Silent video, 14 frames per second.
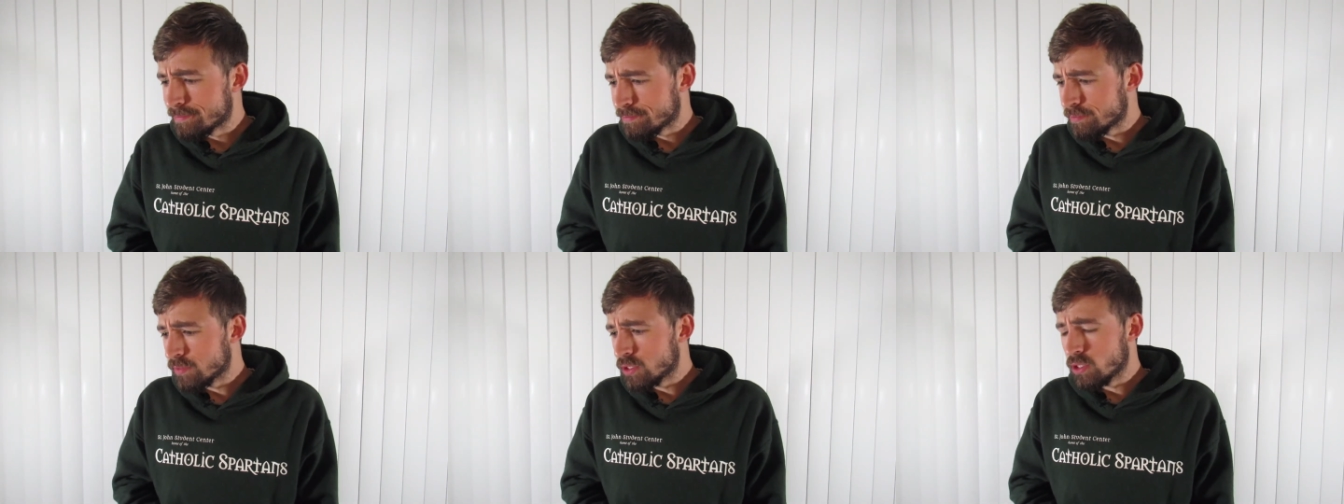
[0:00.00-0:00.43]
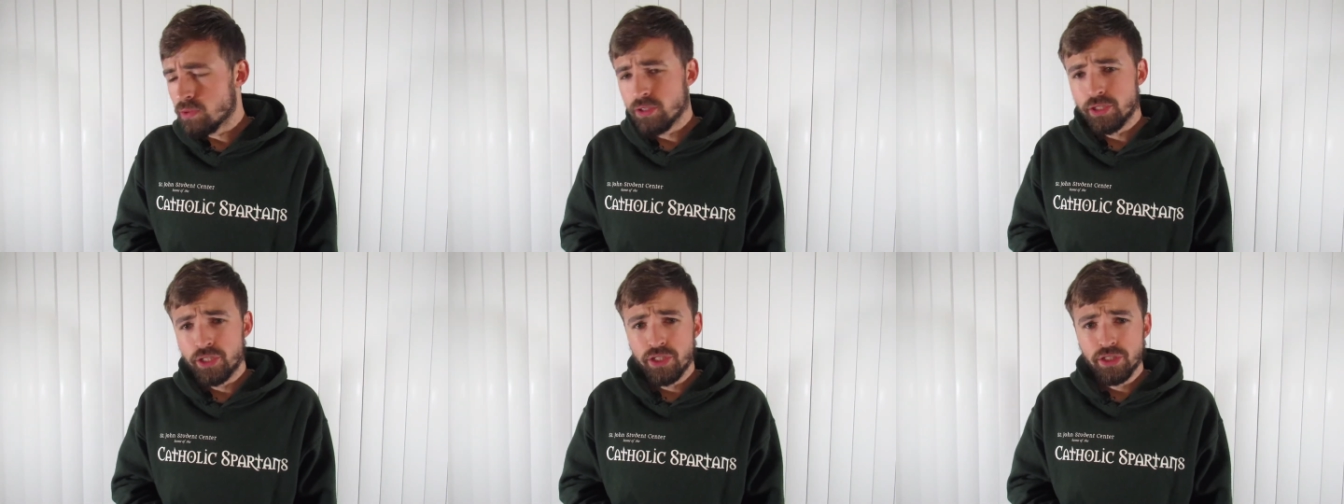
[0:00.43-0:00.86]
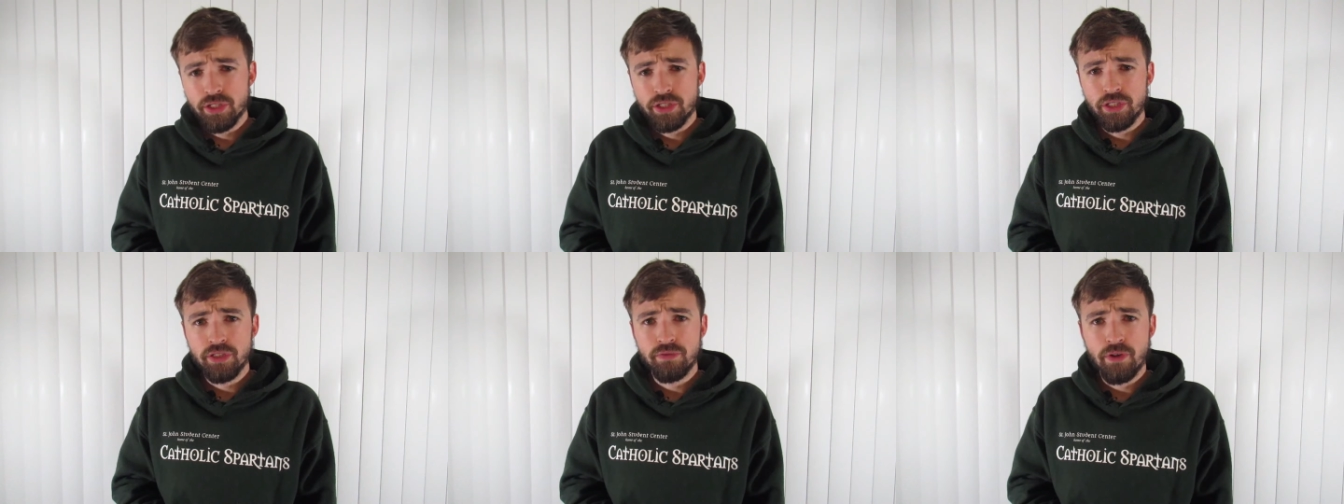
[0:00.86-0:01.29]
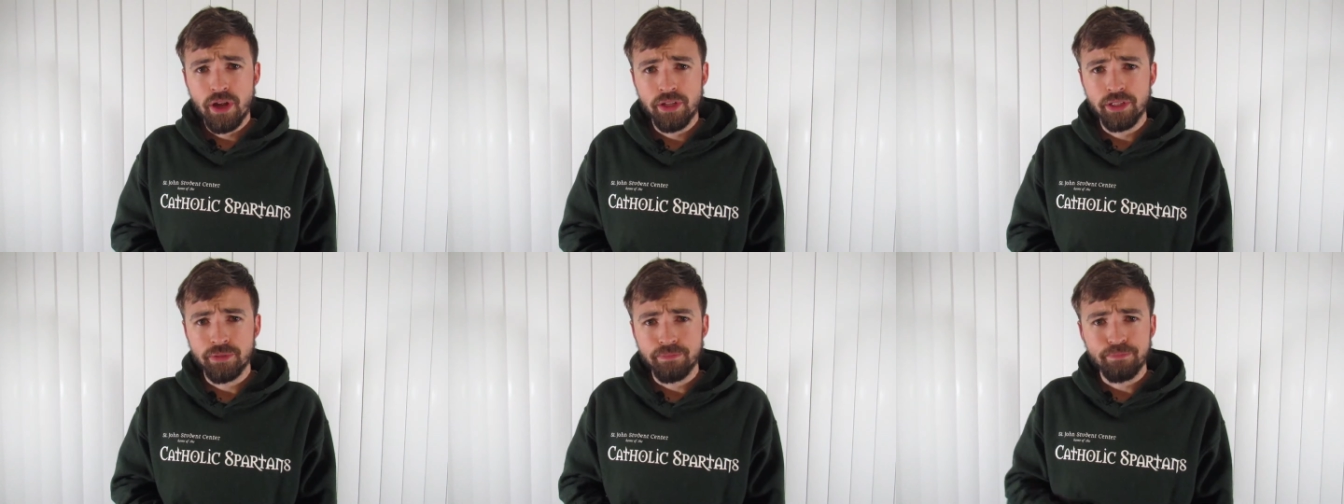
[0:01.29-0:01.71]
And so did Jesus'
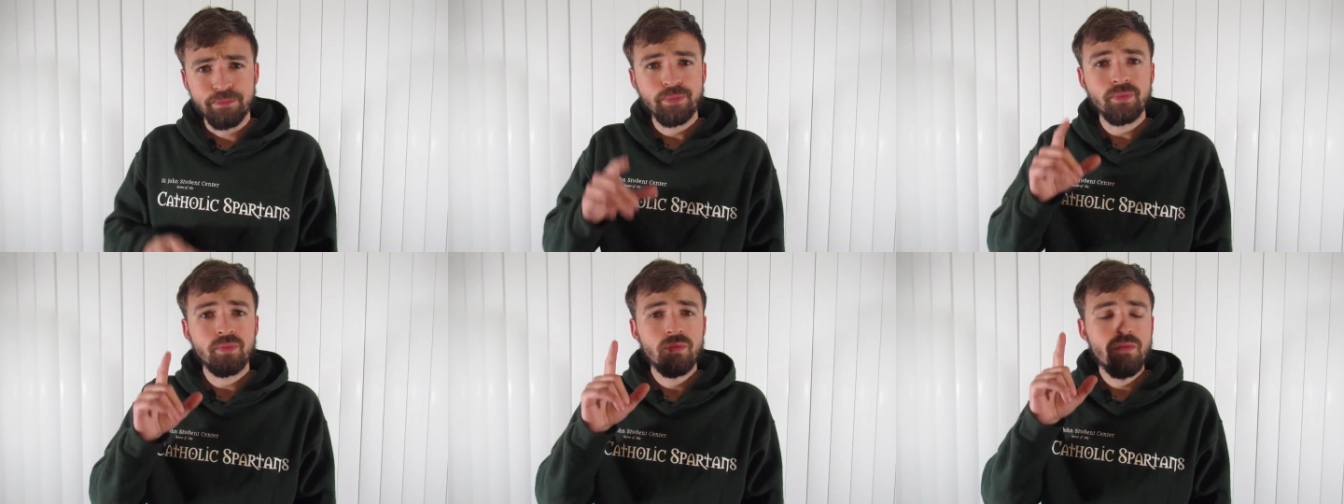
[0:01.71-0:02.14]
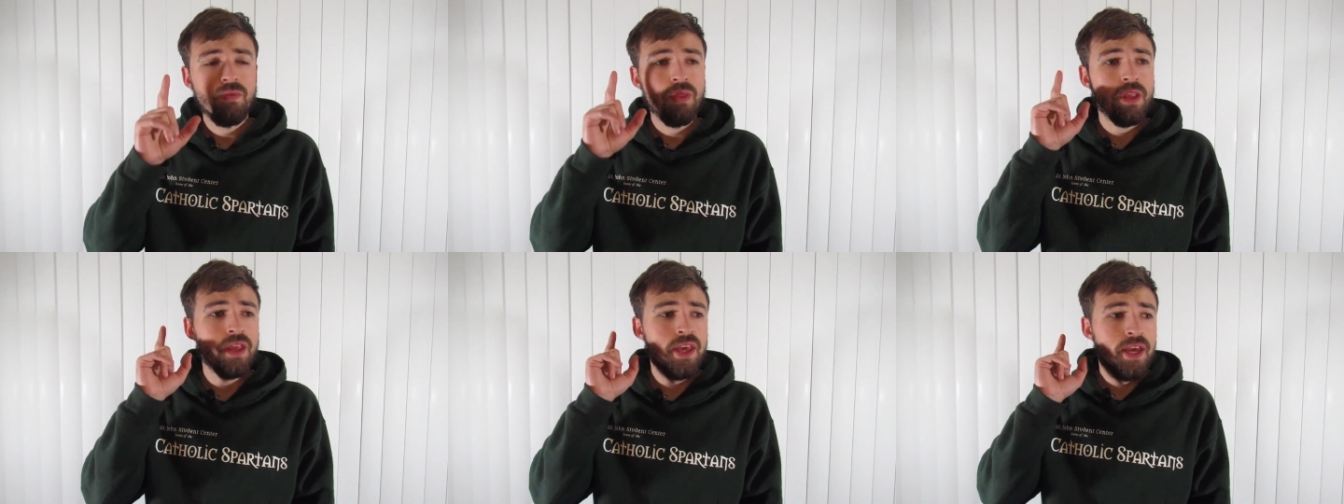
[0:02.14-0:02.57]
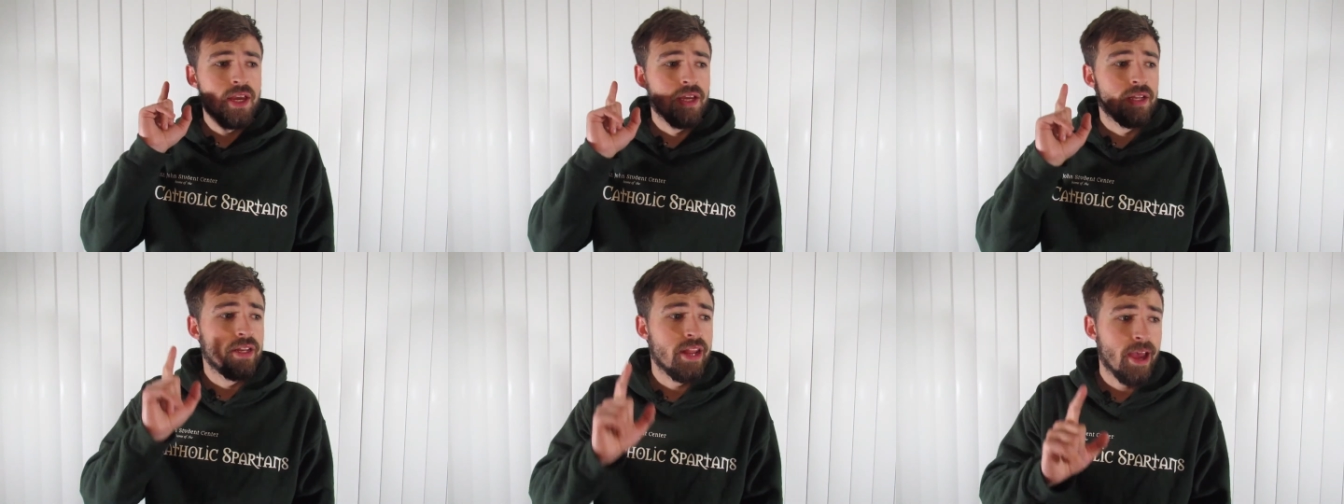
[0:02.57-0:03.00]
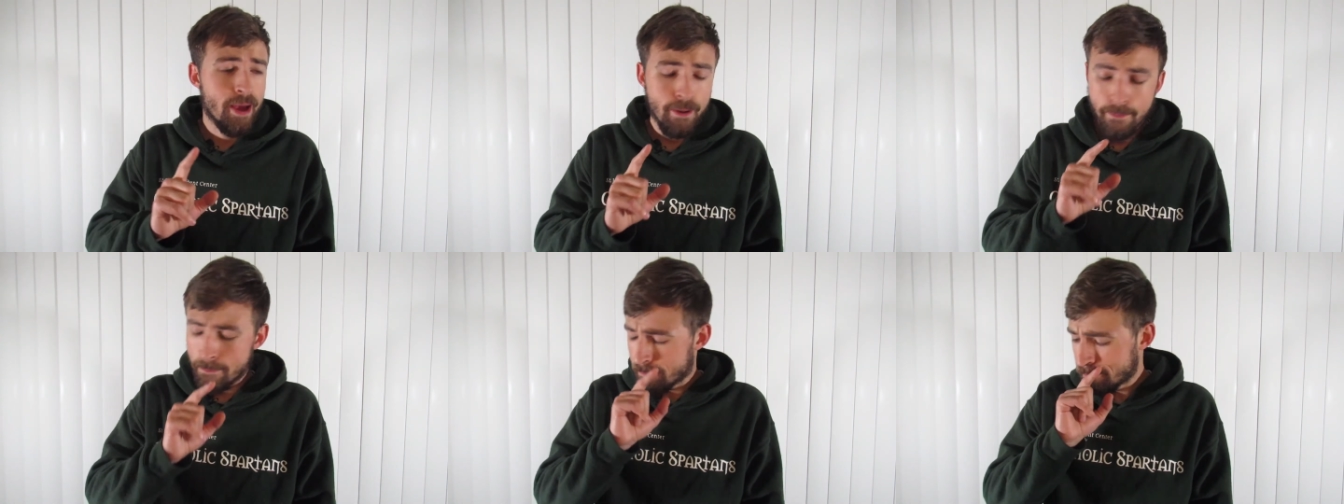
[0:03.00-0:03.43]
friends.
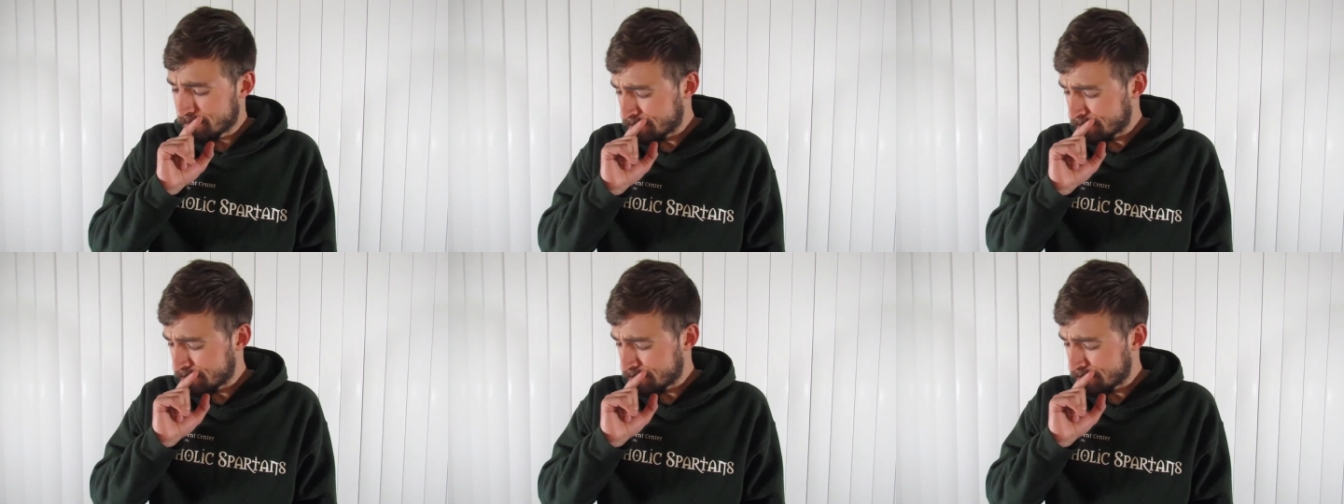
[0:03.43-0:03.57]
Now,